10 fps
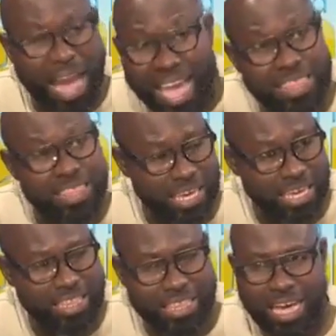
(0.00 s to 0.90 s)
I
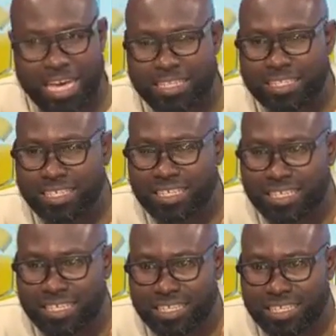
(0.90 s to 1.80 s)
think that
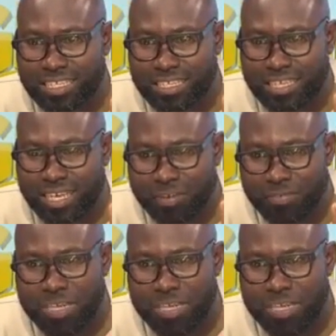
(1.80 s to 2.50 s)
if